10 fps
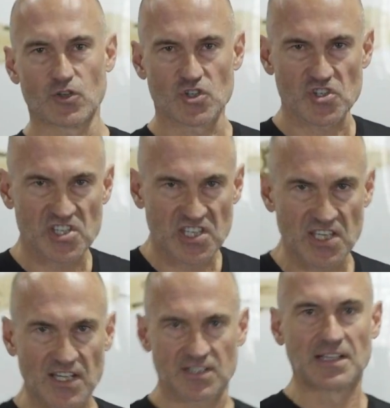You just
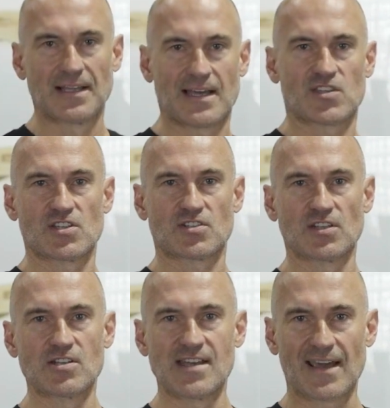kick the legs into
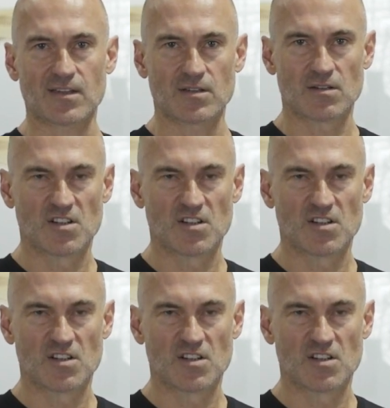the deck,